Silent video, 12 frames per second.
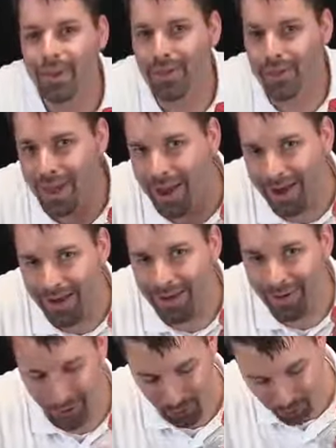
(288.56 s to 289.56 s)
The
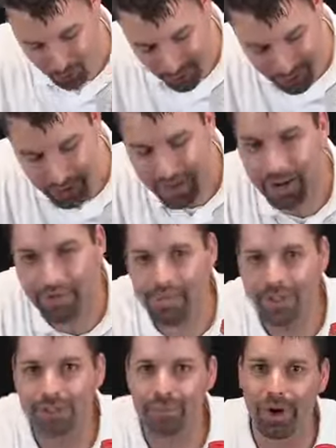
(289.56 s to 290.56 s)
air rushed out of
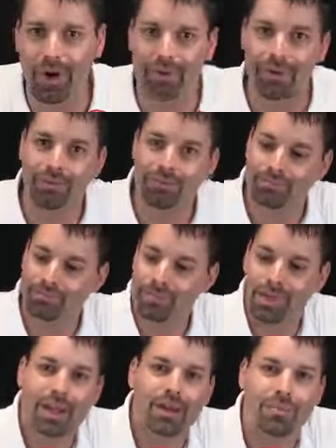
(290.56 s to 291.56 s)
this bottle
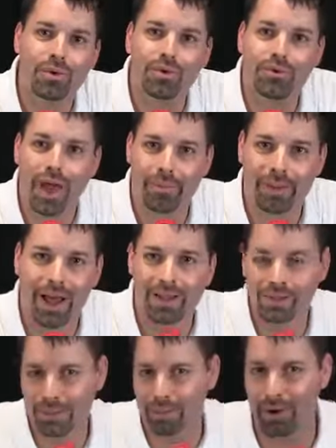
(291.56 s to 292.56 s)
and moved that
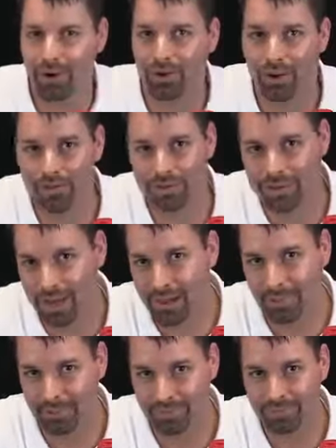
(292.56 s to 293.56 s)
plastic bottle off the
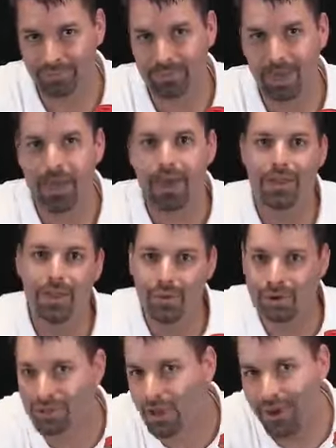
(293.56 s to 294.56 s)
table. There
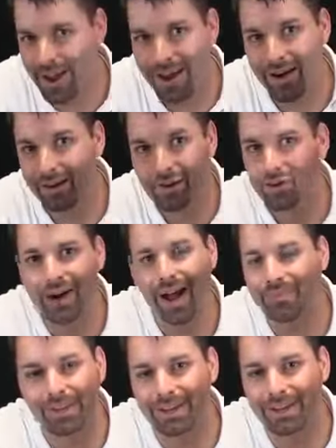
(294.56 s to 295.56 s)
was no air
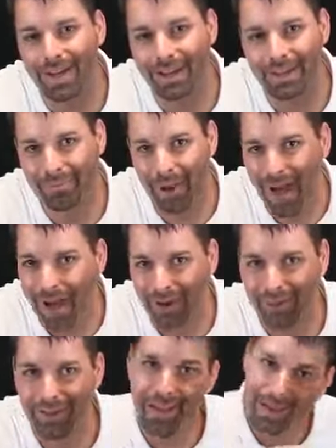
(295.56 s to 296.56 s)
trapped inside the
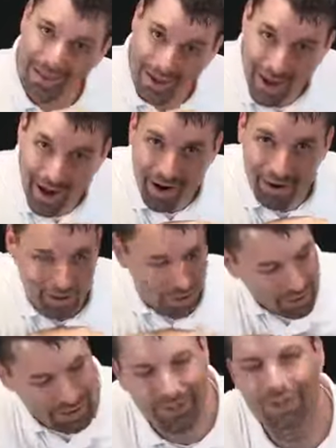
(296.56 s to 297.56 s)
bottle. The air
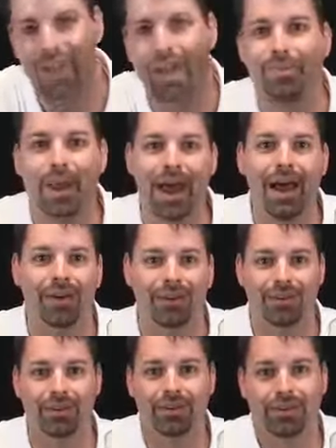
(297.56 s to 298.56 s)
could escape
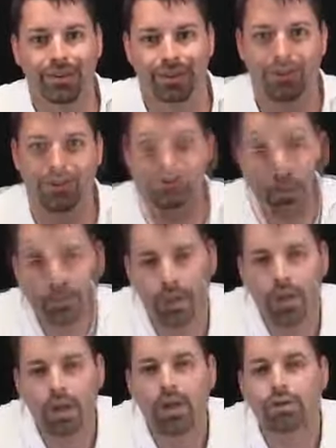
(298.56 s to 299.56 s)
out.
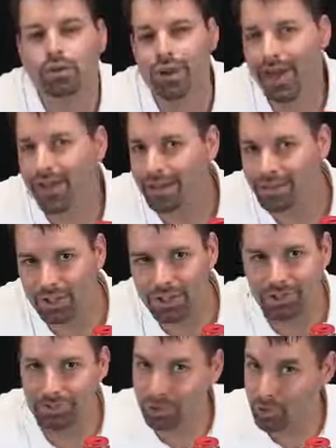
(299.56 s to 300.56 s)
So now let's
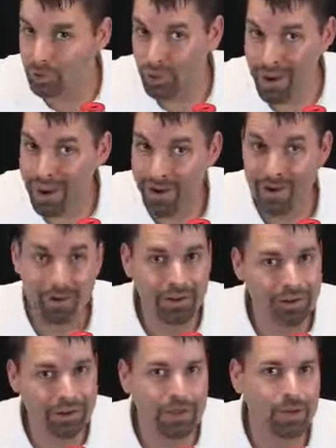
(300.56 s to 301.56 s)
explore air a
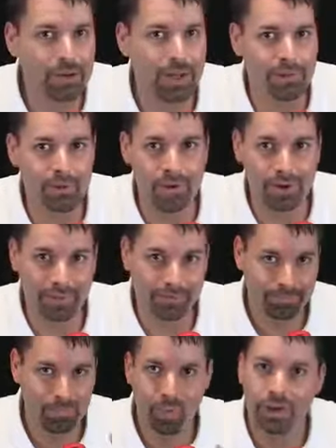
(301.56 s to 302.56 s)
little bit more.
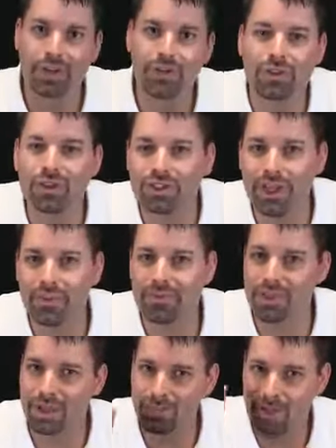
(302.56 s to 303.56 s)
We're going to do the same
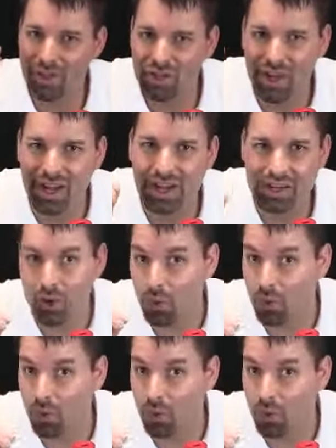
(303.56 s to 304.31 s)
thing but change